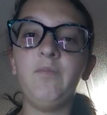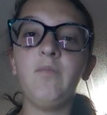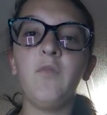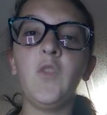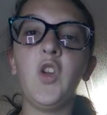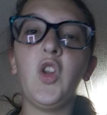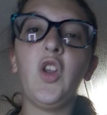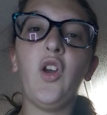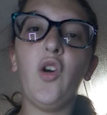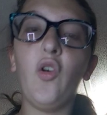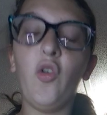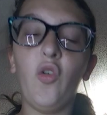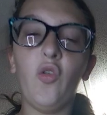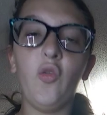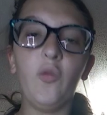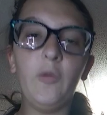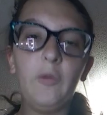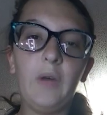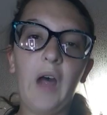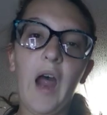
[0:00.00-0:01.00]

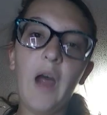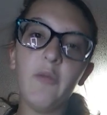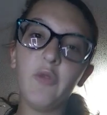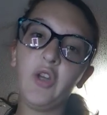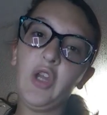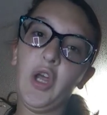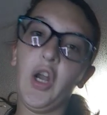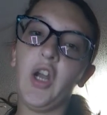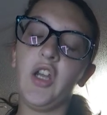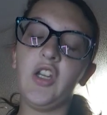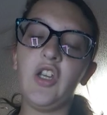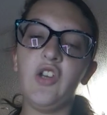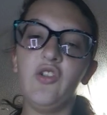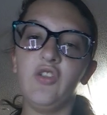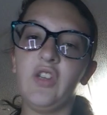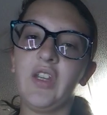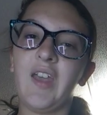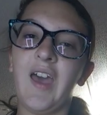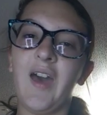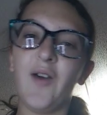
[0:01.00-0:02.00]
So I'm just going to
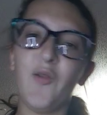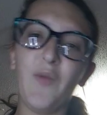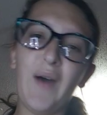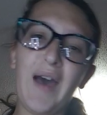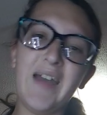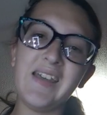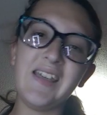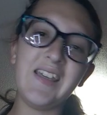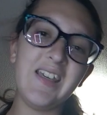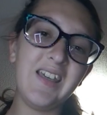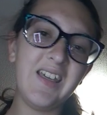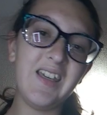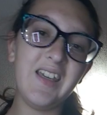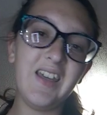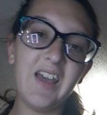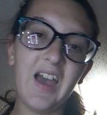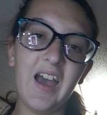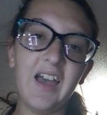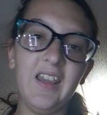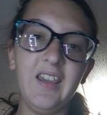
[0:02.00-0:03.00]
use kawaii
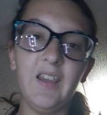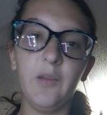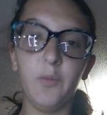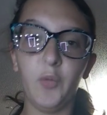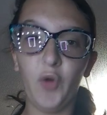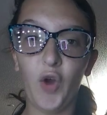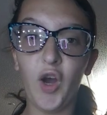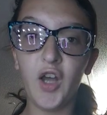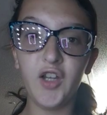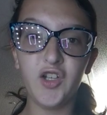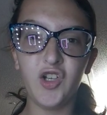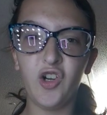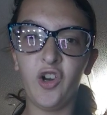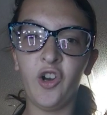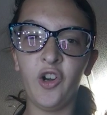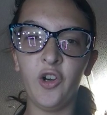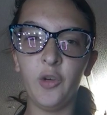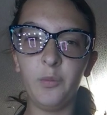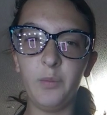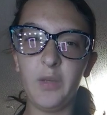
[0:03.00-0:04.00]
as the broad
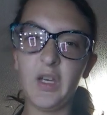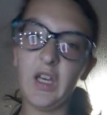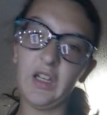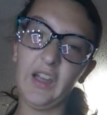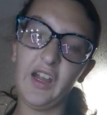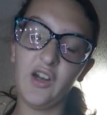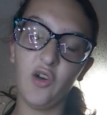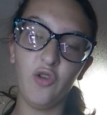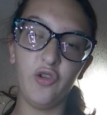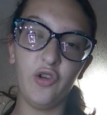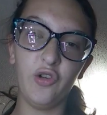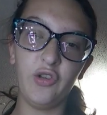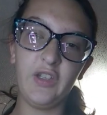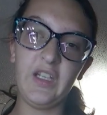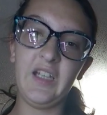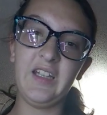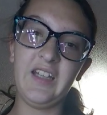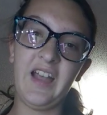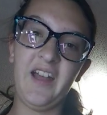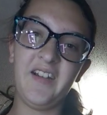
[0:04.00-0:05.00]
term because I don't know the
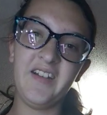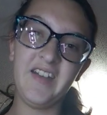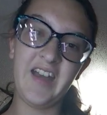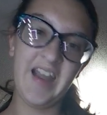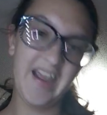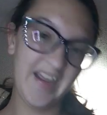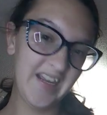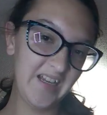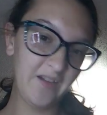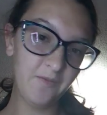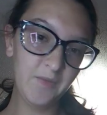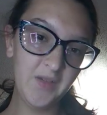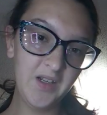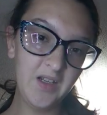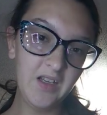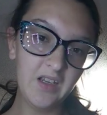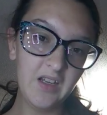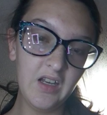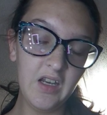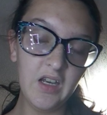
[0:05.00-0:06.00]
exact name.
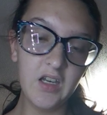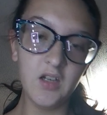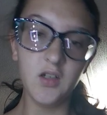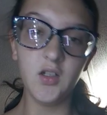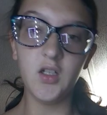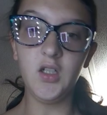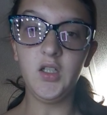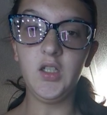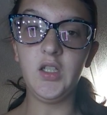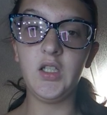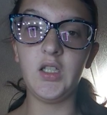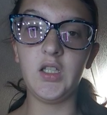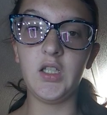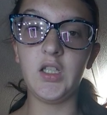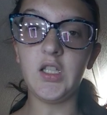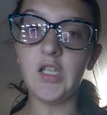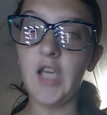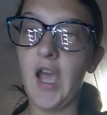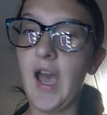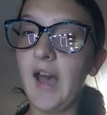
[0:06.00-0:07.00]

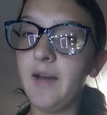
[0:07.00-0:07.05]
Yeah.